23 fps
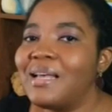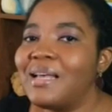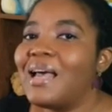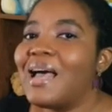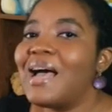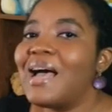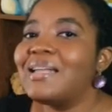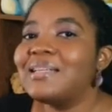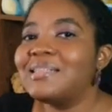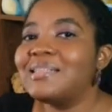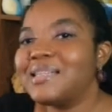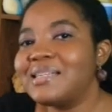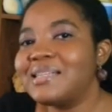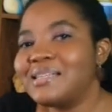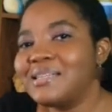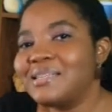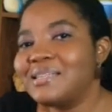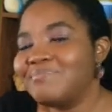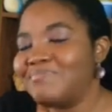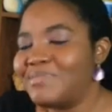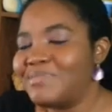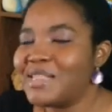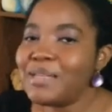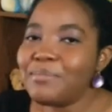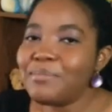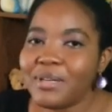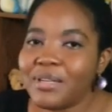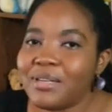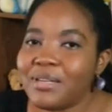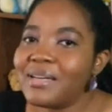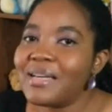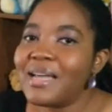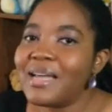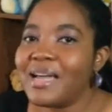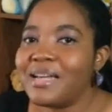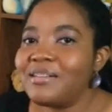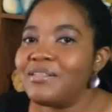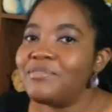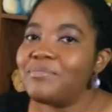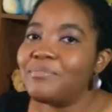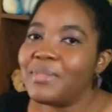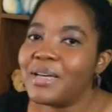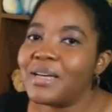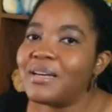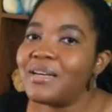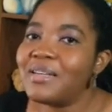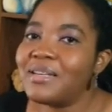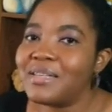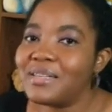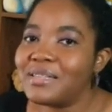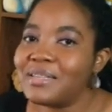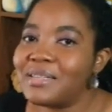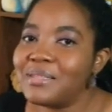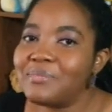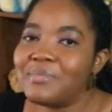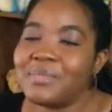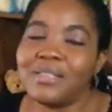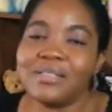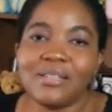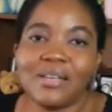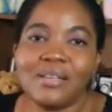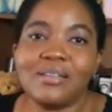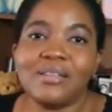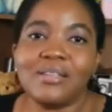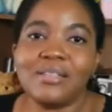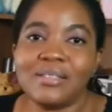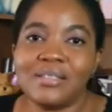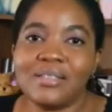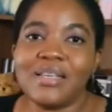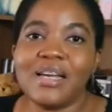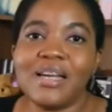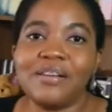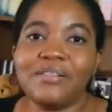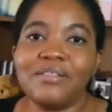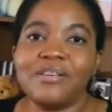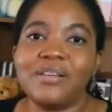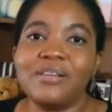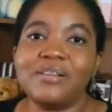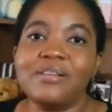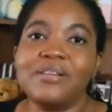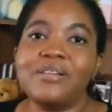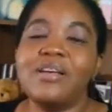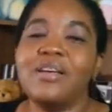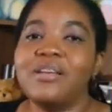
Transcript: And it's a similar kind of mechanism in toddler's diarrhea.